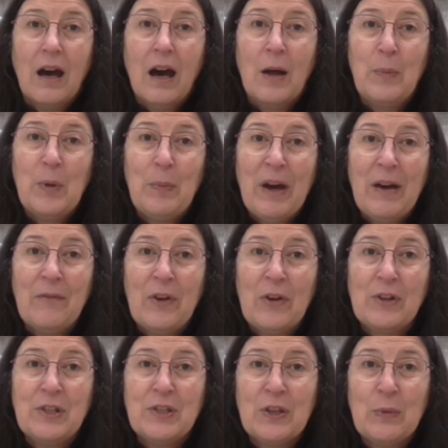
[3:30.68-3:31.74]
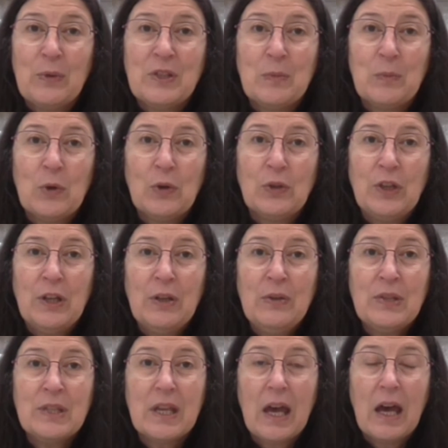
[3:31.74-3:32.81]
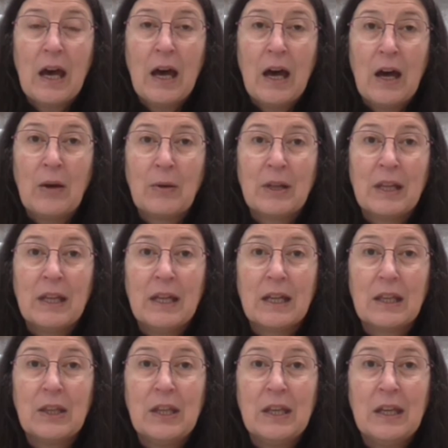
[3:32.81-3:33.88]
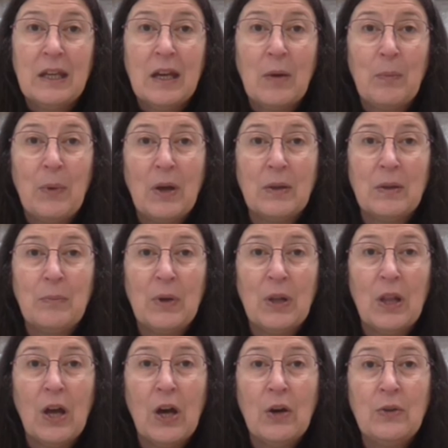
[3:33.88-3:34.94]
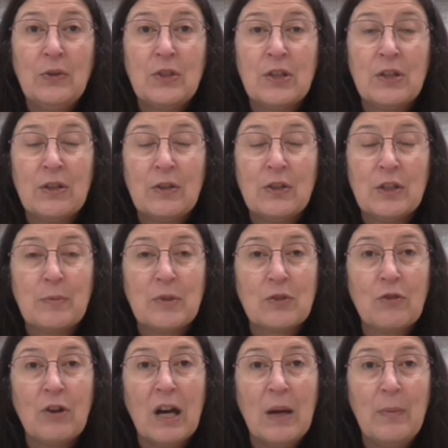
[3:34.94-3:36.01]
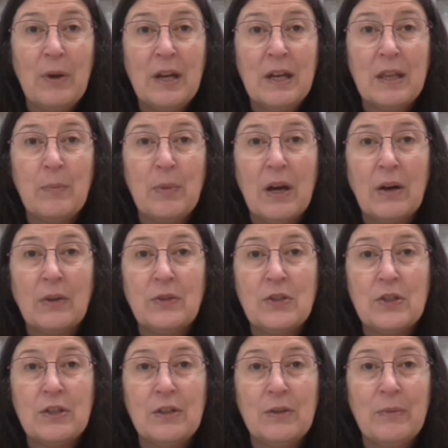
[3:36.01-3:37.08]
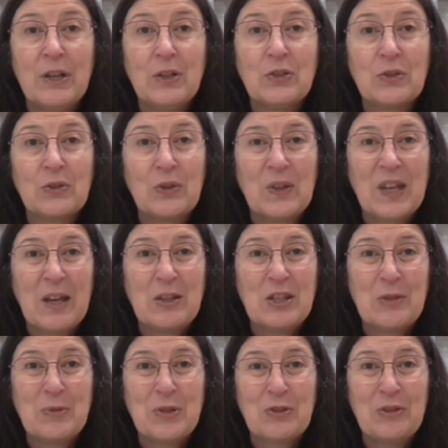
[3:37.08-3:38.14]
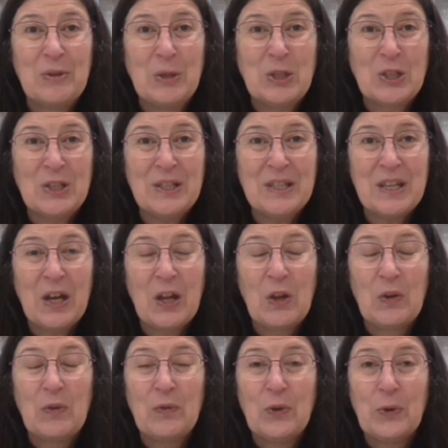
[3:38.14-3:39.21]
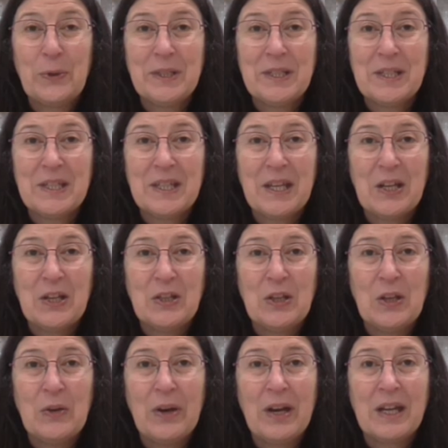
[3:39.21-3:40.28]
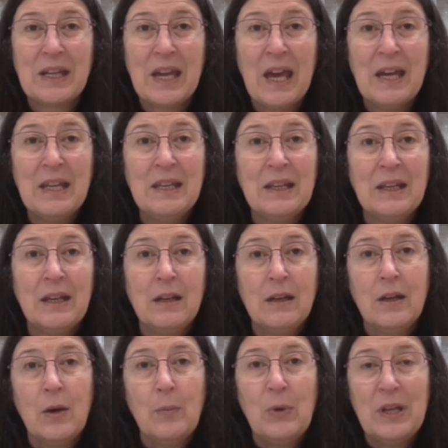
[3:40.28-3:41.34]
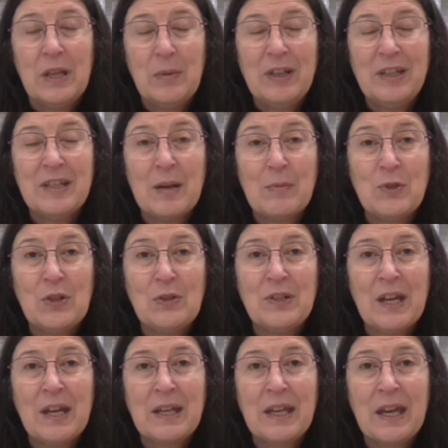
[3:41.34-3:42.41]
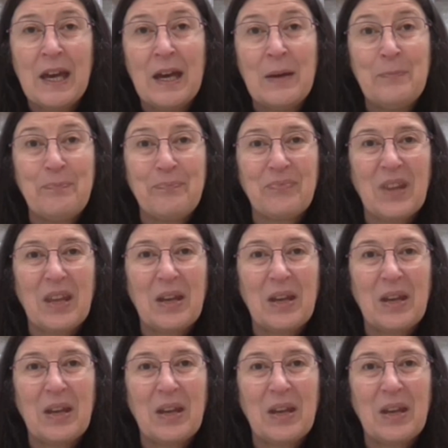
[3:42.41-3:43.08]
I'll be back very soon with some more news. Click the button below to subscribe, hit the bell to make sure you get subscriptions. I look forward to seeing you again. In the meantime, do take care.